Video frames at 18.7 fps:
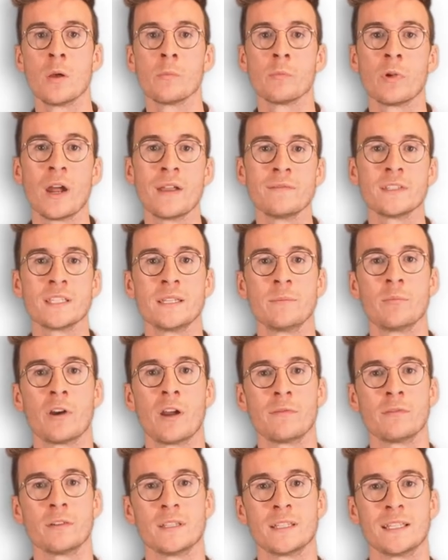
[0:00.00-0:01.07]
privacy
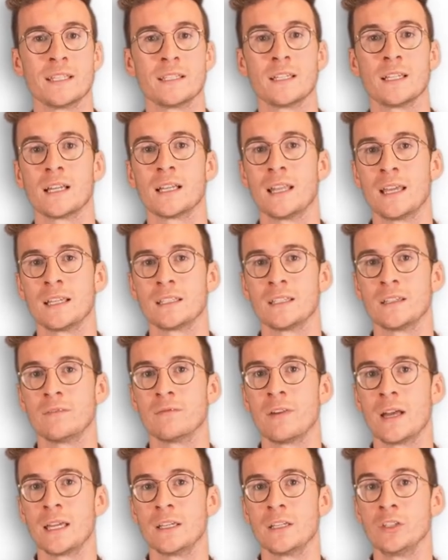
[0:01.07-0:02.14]
preferences are collected
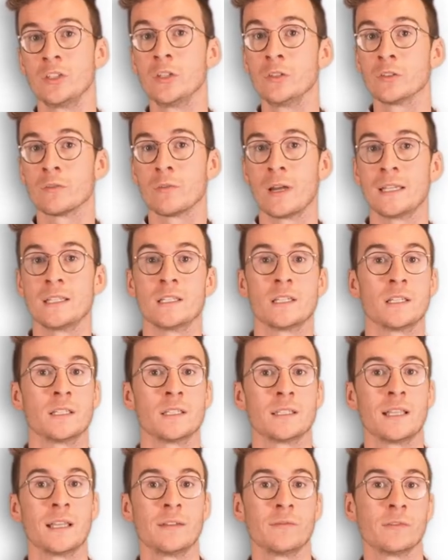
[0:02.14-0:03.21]
via user
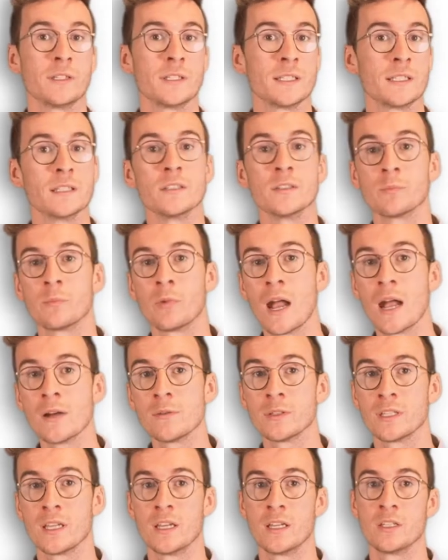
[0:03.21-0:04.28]
agents, like for instance
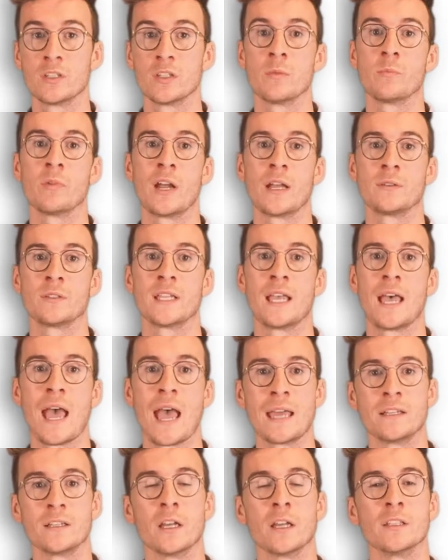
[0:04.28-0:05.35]
browsers or browser
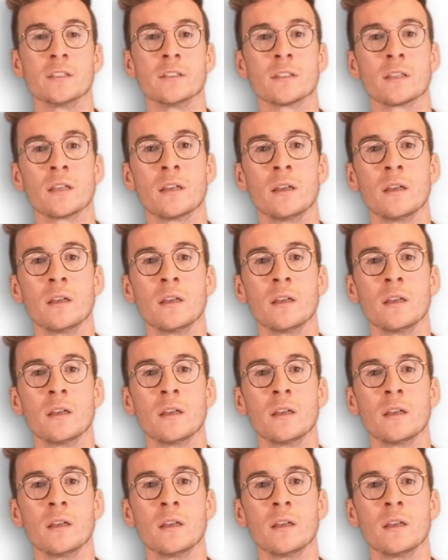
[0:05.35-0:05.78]
add-ons.